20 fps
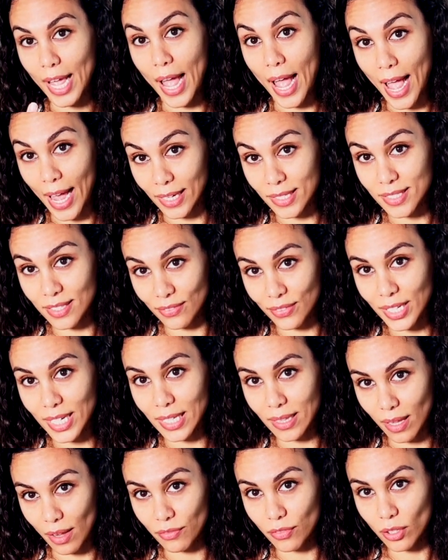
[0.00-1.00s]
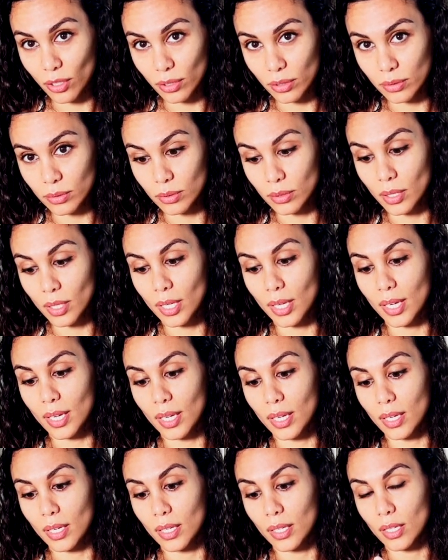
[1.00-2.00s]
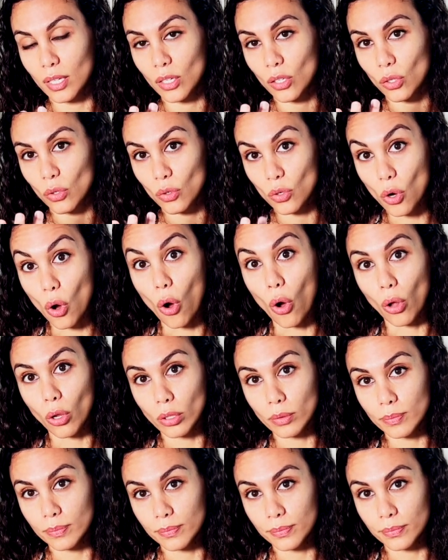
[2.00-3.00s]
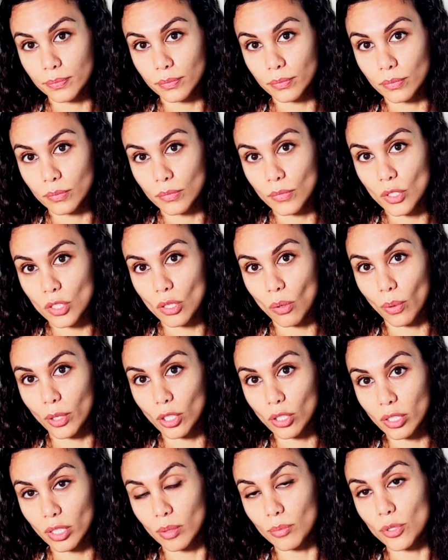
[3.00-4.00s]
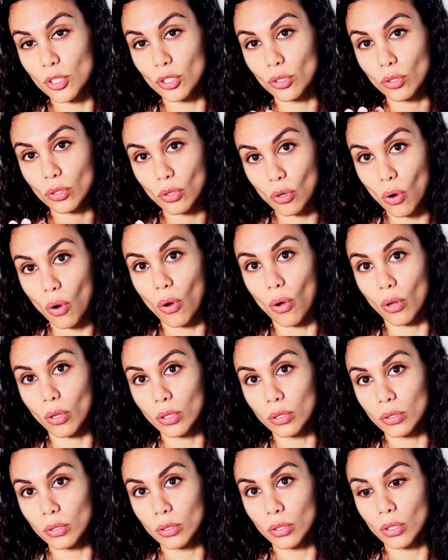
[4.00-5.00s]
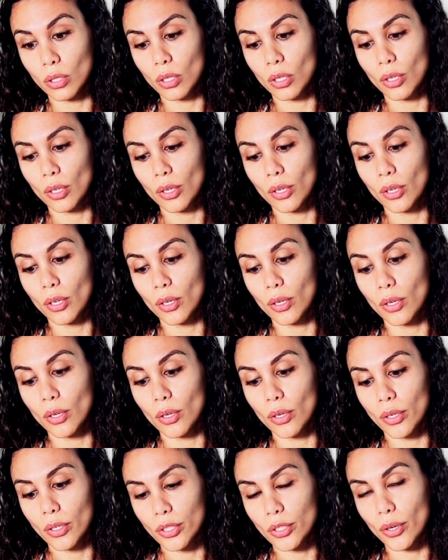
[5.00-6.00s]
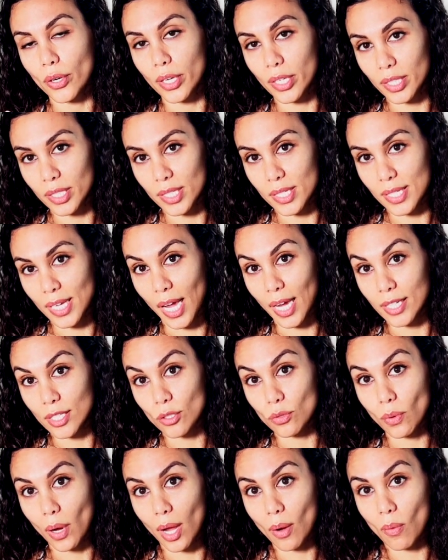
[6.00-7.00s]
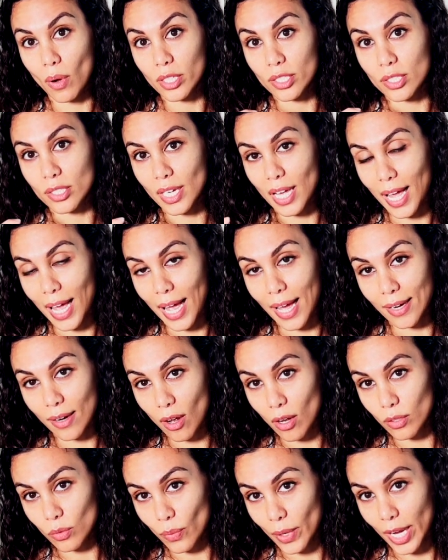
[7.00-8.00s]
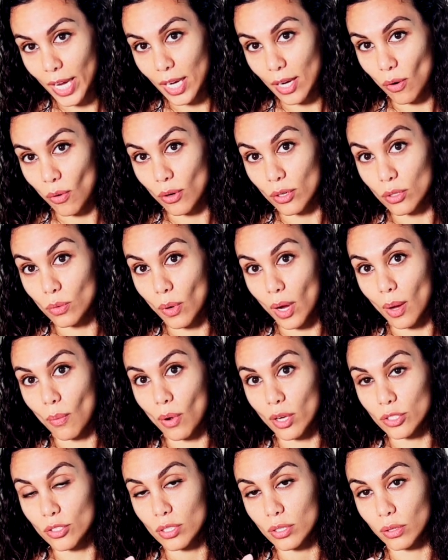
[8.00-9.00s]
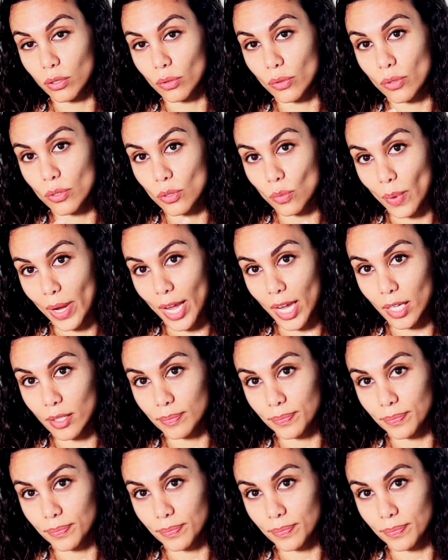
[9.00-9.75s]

activity level, goal. So when you come to your goal, you're going to decide, do I want to add on weight or do I want to lose weight?